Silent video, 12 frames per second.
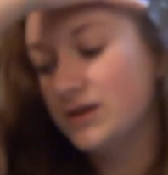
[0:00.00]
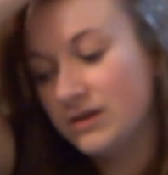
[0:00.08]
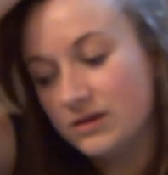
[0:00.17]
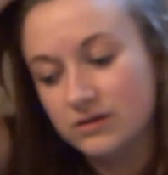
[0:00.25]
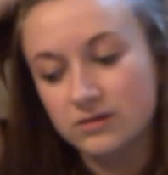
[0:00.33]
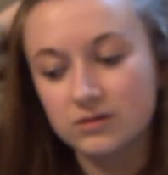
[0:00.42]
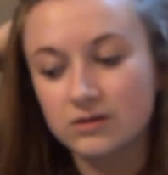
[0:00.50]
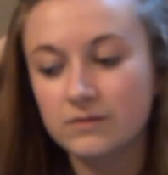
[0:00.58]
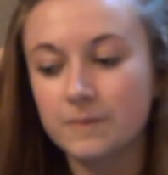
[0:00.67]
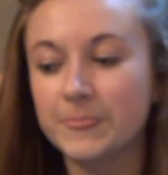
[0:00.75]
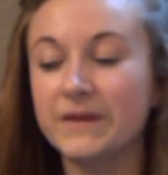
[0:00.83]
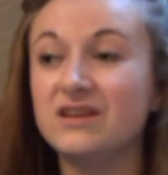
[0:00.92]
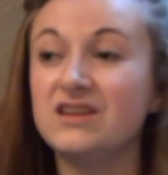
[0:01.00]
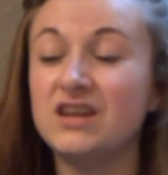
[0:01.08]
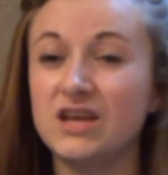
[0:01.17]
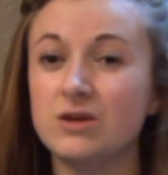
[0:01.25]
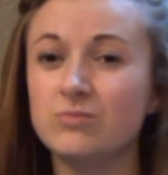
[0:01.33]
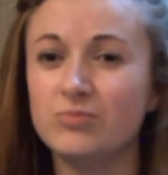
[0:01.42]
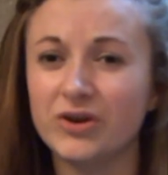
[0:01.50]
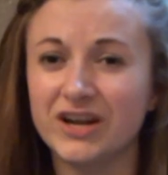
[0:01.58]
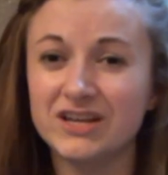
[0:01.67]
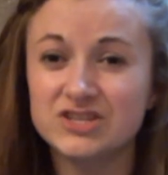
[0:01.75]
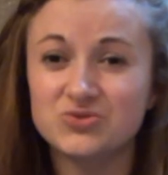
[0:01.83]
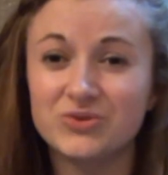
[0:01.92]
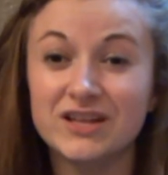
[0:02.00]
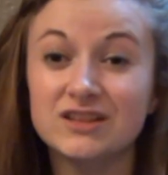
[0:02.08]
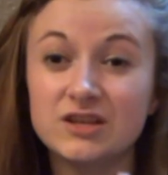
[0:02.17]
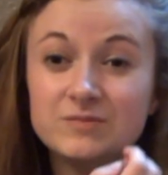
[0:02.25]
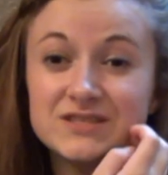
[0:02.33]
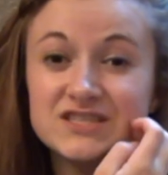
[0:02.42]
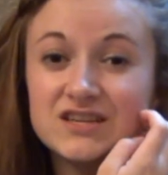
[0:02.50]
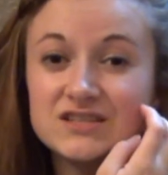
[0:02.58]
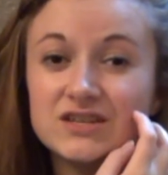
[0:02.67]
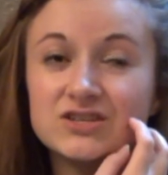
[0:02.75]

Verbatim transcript: any like name brand red lipsticks.